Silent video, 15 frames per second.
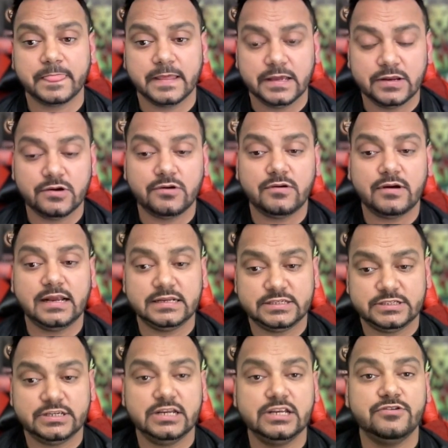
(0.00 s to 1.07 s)
and
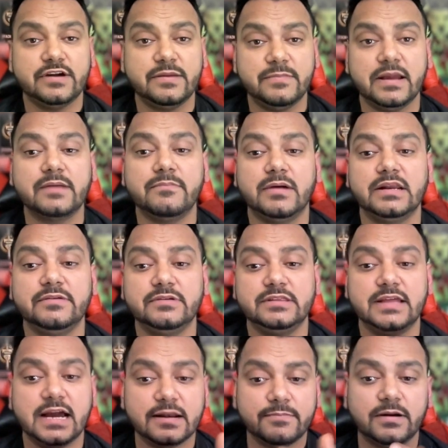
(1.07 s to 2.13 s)
still you can make money with
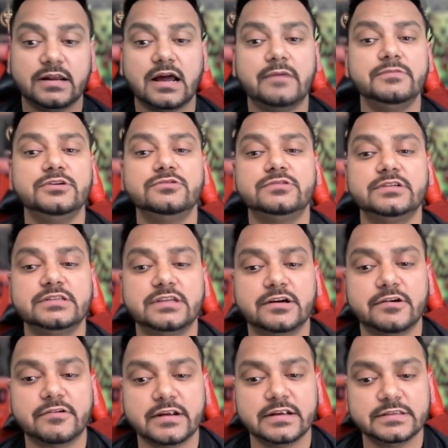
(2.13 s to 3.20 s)
that. But I'm using the
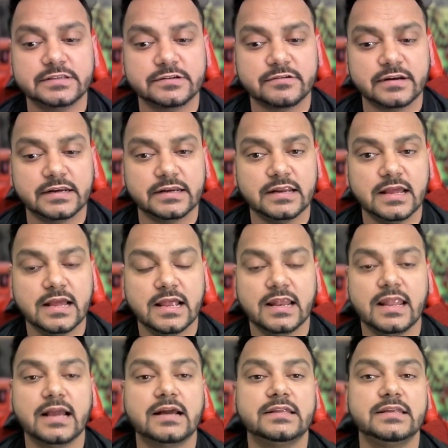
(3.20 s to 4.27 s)
green screen,
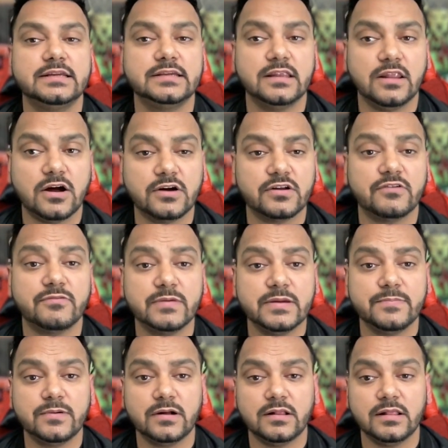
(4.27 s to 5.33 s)
like there's a lot of
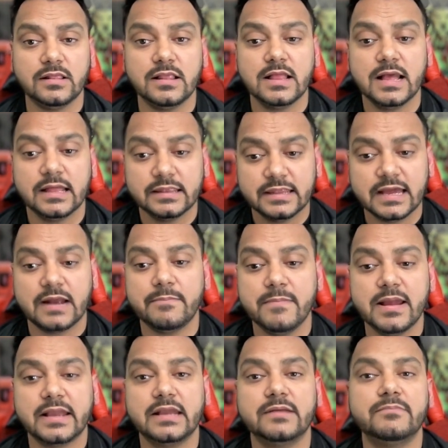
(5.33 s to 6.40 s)
people, they are
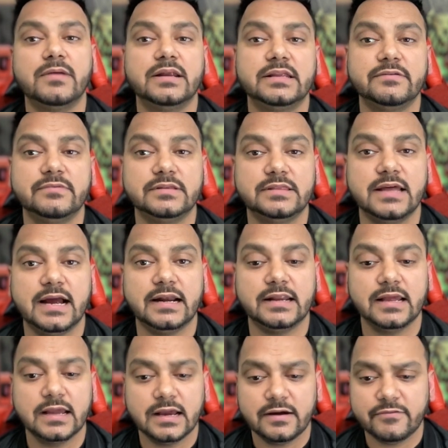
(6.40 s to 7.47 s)
making money with that.
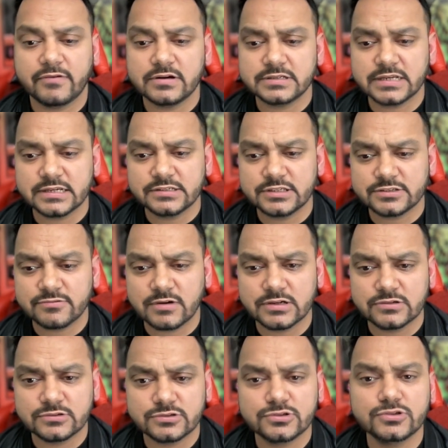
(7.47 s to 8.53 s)
And first I just want
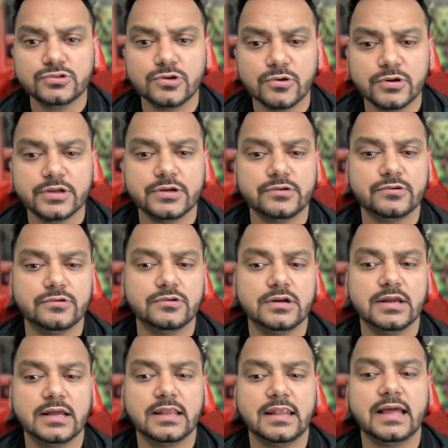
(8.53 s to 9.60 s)
to show you
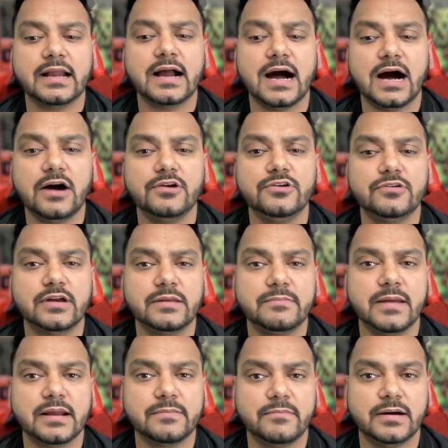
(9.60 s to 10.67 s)
like how you can
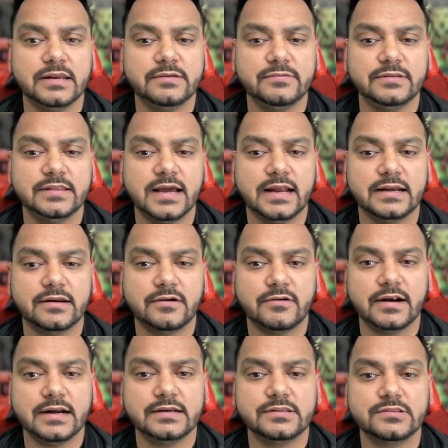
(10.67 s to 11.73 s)
make money with that. All
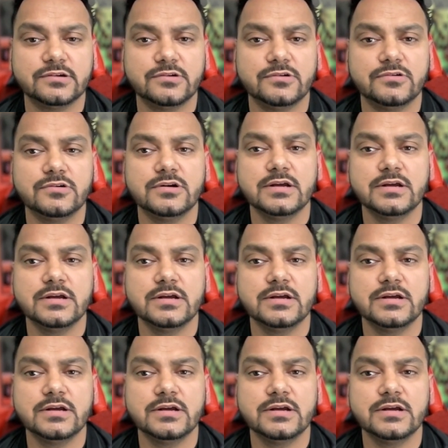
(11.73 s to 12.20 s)
right, so